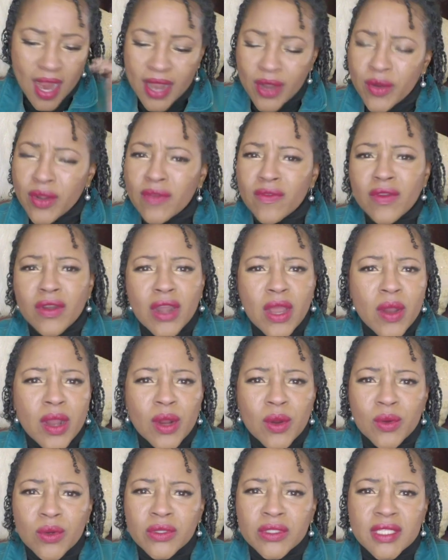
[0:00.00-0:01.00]
I don't even know
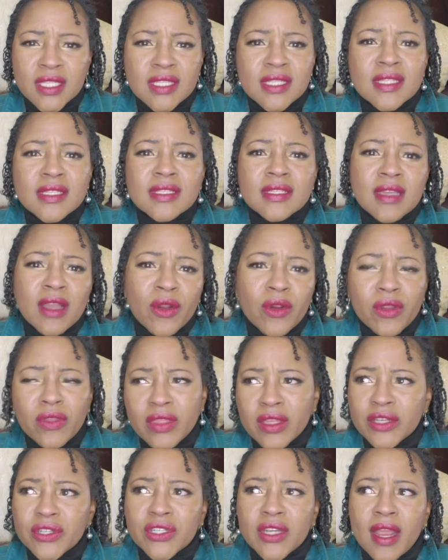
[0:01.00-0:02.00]
how old he is. He's younger
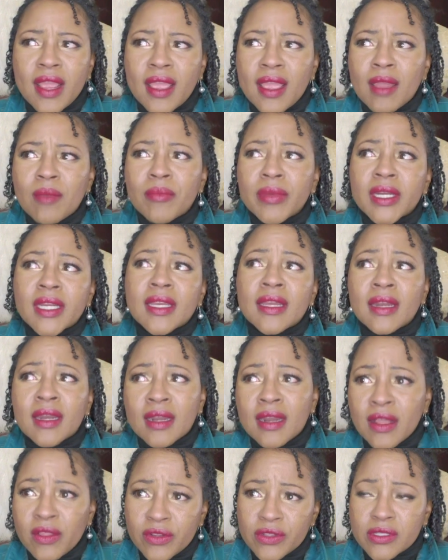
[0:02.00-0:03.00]
than Cheyenne, but he had
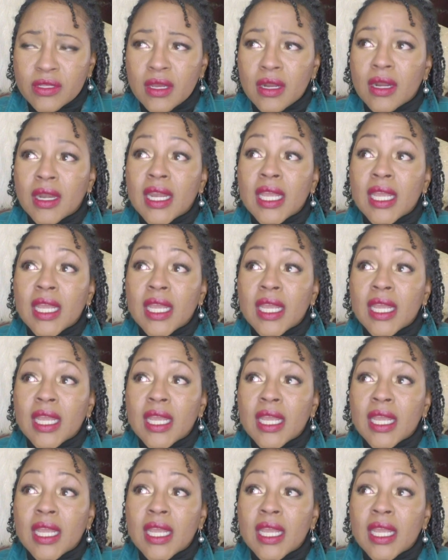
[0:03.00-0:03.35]
another son.